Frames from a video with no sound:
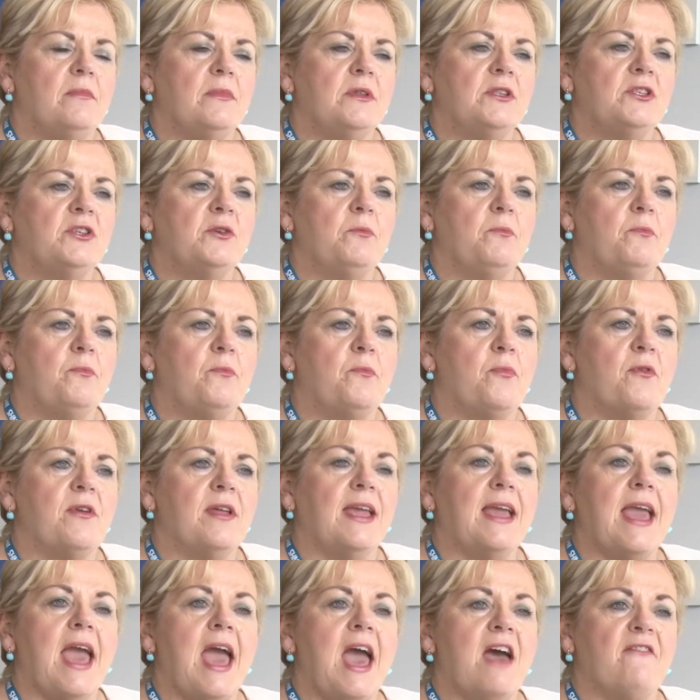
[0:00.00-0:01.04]
to
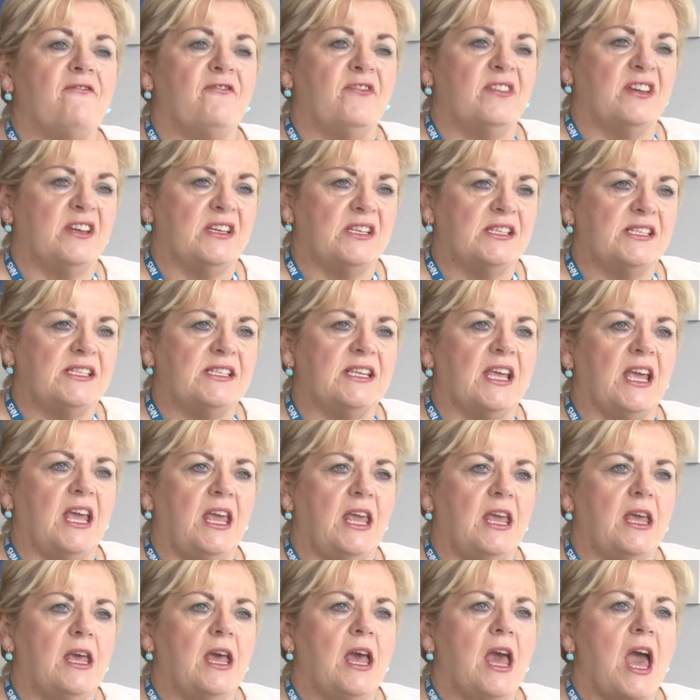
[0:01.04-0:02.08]
bring
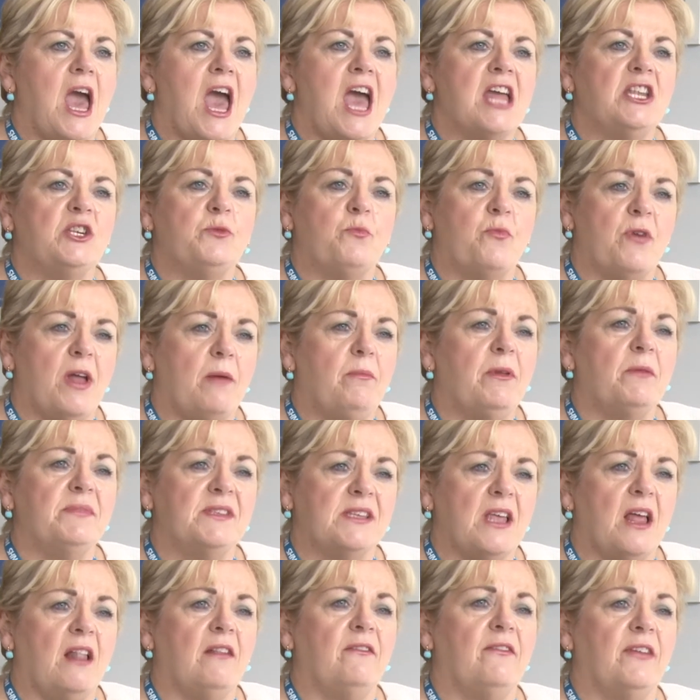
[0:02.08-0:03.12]
advocacy and problem
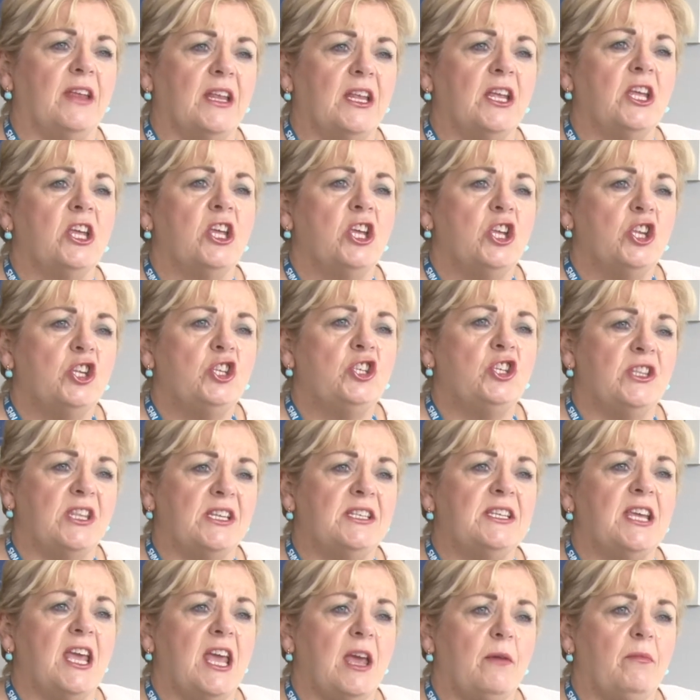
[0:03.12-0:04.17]
solving to the
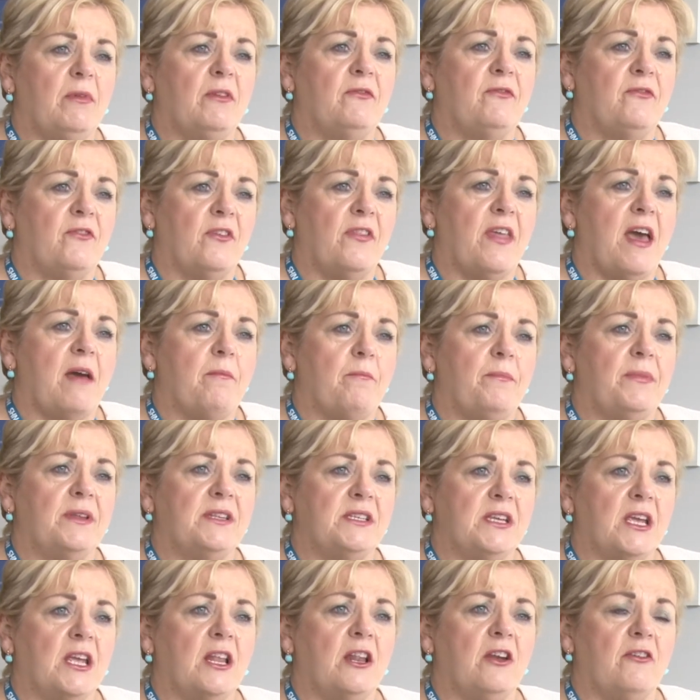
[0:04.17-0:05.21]
table for that
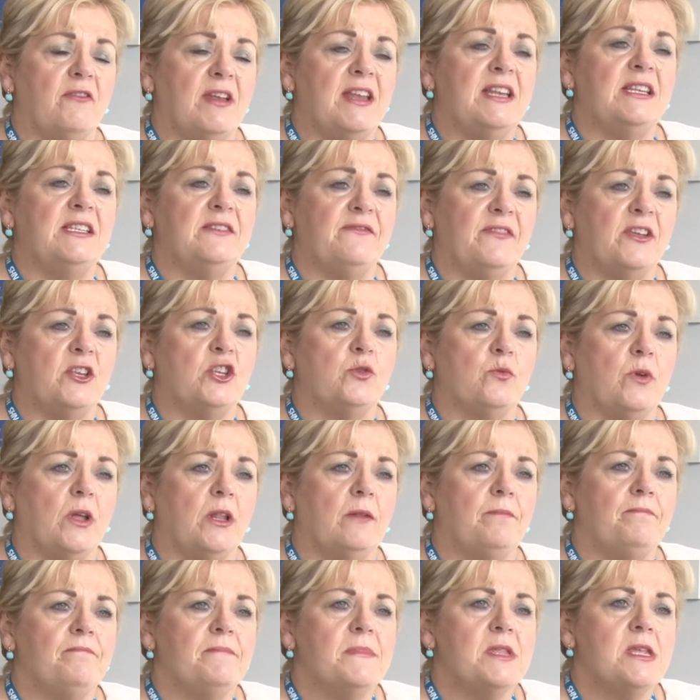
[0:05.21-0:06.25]
particular
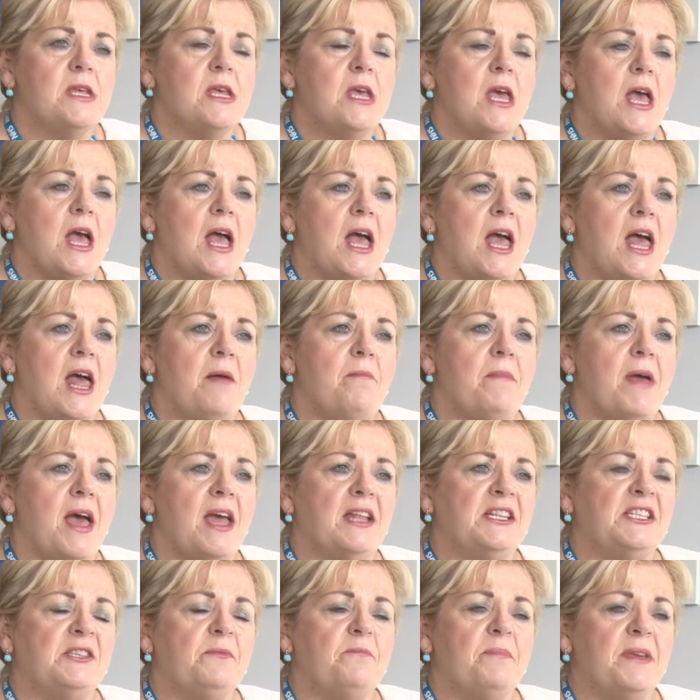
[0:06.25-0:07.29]
individual,
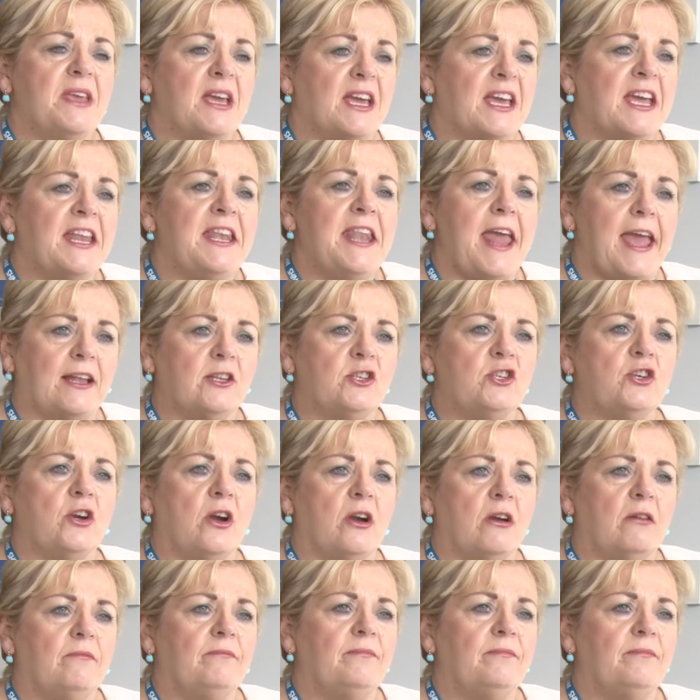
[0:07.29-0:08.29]
and to be a connector